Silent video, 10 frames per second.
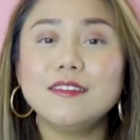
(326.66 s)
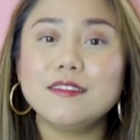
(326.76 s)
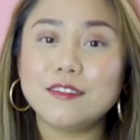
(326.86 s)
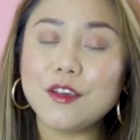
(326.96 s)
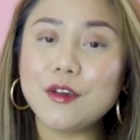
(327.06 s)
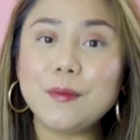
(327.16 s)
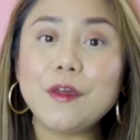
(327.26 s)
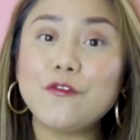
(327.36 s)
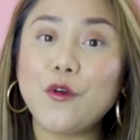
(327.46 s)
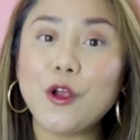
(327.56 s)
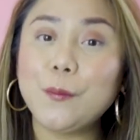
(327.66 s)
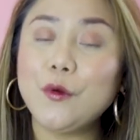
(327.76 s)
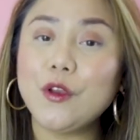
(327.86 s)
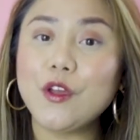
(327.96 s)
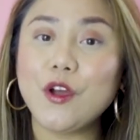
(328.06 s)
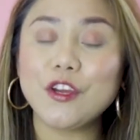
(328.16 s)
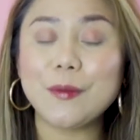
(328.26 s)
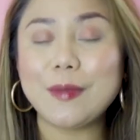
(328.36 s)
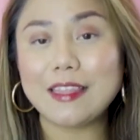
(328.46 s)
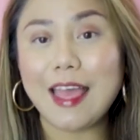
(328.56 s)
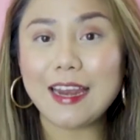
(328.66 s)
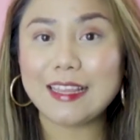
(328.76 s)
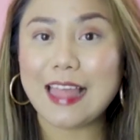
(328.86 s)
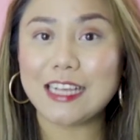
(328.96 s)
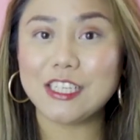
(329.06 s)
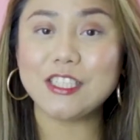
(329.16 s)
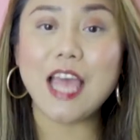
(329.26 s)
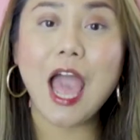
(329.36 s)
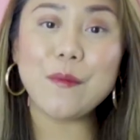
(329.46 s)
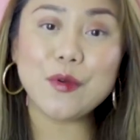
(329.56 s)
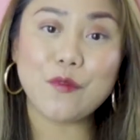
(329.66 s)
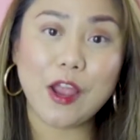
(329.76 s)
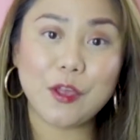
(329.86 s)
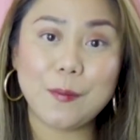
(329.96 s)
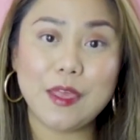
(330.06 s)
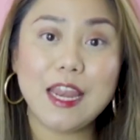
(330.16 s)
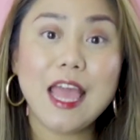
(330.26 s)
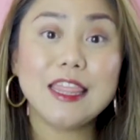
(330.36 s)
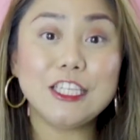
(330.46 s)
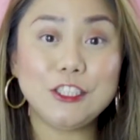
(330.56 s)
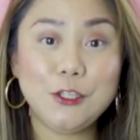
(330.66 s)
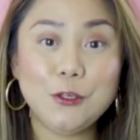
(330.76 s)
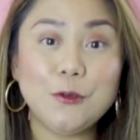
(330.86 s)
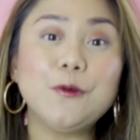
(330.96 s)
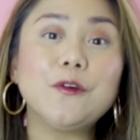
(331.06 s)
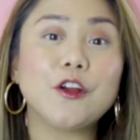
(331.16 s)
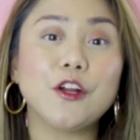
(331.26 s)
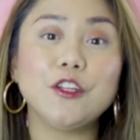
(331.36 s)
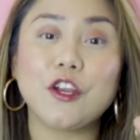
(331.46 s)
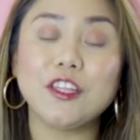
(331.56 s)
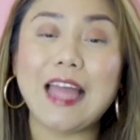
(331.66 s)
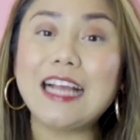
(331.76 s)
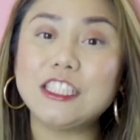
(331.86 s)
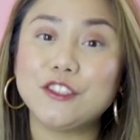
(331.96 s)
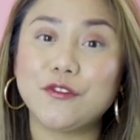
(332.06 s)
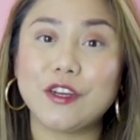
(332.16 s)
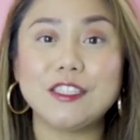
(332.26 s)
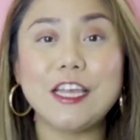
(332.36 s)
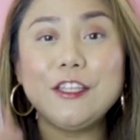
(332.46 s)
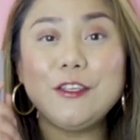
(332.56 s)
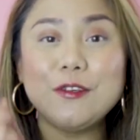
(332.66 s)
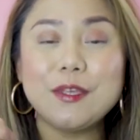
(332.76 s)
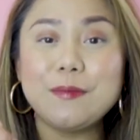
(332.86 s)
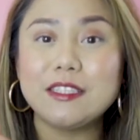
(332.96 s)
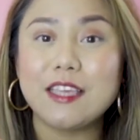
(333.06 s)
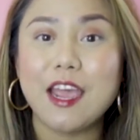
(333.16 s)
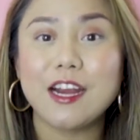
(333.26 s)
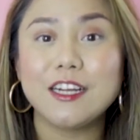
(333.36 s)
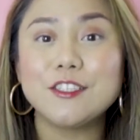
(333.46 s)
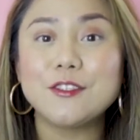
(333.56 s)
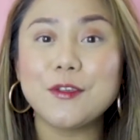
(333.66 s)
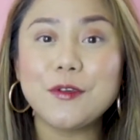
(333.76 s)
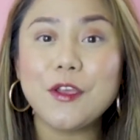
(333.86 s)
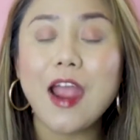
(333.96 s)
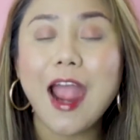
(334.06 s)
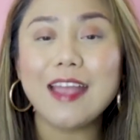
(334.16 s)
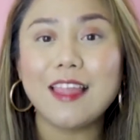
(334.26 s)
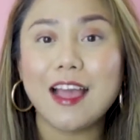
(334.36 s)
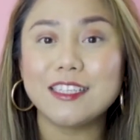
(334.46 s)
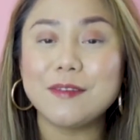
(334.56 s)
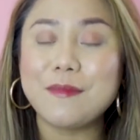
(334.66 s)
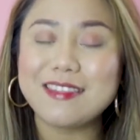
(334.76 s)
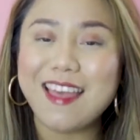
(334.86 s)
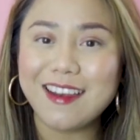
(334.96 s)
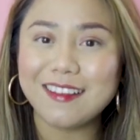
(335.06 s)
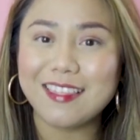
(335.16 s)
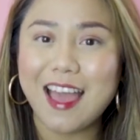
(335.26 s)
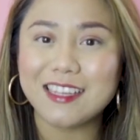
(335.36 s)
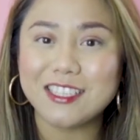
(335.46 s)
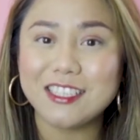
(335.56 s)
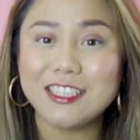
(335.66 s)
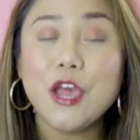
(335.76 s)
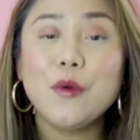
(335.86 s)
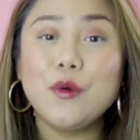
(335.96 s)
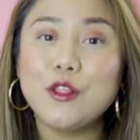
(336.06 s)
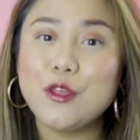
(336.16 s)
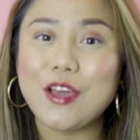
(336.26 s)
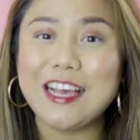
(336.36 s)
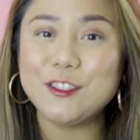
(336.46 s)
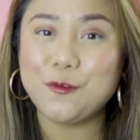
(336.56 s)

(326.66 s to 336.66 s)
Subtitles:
So before putting on your magnetic lashes, I would recommend that you curl your lashes first and use a mascara so your eyelash and magnetic lashes will look as